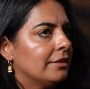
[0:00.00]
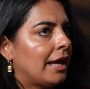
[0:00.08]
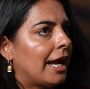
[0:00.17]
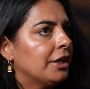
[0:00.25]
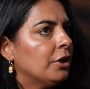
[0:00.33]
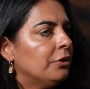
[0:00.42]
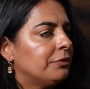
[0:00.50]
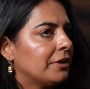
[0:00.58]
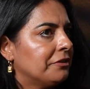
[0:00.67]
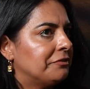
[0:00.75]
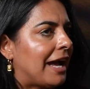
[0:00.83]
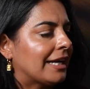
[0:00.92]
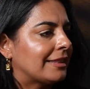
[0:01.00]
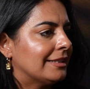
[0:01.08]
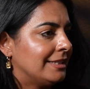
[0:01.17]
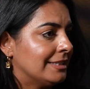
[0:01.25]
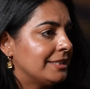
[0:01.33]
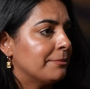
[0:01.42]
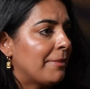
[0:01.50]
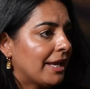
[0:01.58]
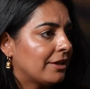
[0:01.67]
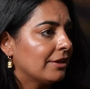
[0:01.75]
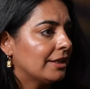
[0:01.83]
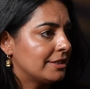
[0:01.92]
I know for a fact that the
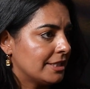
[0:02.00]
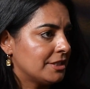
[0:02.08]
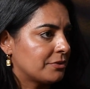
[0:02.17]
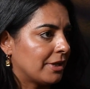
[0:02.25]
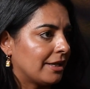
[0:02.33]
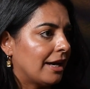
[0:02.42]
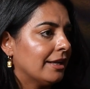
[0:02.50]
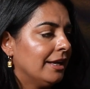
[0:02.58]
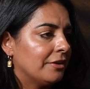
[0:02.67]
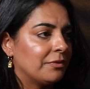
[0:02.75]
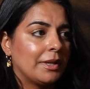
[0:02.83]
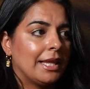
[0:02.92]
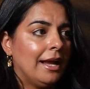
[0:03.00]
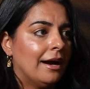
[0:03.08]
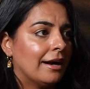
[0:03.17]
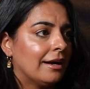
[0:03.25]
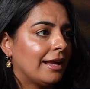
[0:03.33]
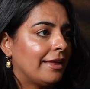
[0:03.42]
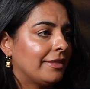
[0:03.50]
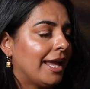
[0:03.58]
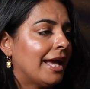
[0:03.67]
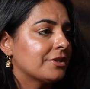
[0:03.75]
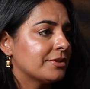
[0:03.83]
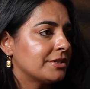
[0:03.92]
Temecula district got hit really hard, and they
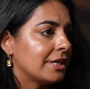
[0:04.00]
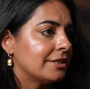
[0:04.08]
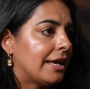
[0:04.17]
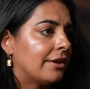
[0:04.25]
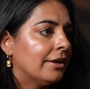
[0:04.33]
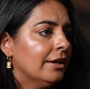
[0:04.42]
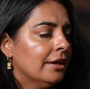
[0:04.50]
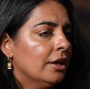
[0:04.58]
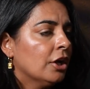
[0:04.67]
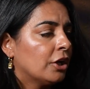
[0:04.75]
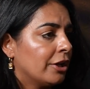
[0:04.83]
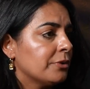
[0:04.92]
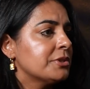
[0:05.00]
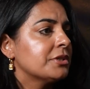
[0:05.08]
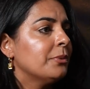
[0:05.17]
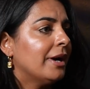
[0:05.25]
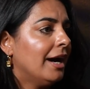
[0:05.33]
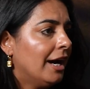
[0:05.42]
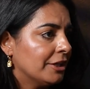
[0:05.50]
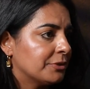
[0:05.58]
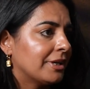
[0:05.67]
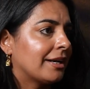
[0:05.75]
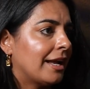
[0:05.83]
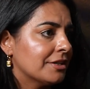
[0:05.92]
had to shut down close to
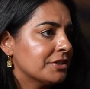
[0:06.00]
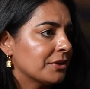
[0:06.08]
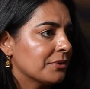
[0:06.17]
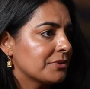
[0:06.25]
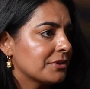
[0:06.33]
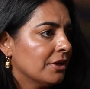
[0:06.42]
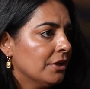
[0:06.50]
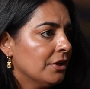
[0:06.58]
100 ranchos.